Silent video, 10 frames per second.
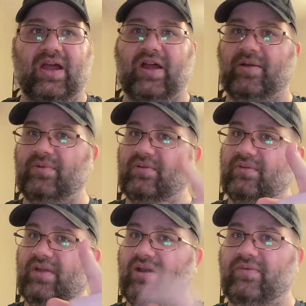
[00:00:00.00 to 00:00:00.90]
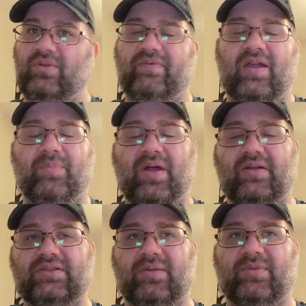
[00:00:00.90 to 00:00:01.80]
Um, interview the
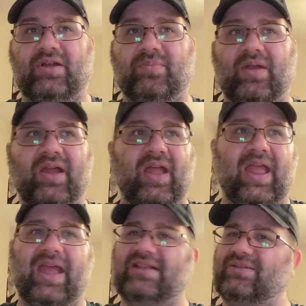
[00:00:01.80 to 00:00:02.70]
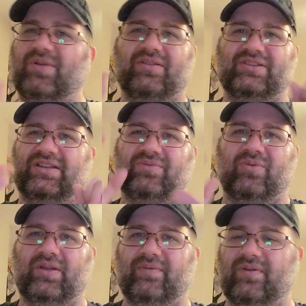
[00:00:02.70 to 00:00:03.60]
vampires coming up, and some other shit
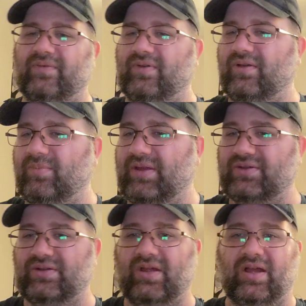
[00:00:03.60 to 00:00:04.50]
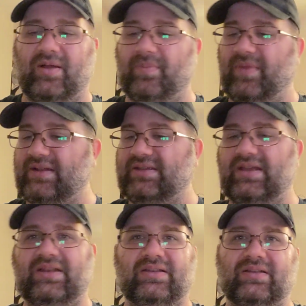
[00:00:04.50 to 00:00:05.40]
thrown in for, for good measure. Um, that's
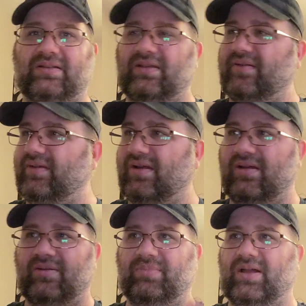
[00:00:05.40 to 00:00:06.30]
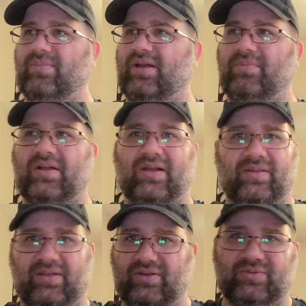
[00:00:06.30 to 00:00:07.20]
it. Love y'all. Blah, blah,
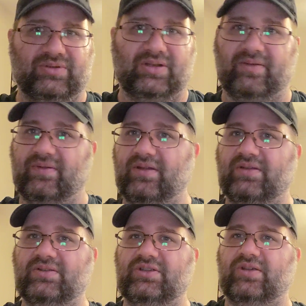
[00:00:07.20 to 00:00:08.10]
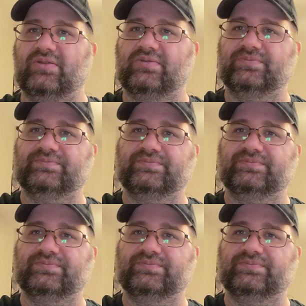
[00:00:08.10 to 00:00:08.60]
blah. The usual stuff. Cheers.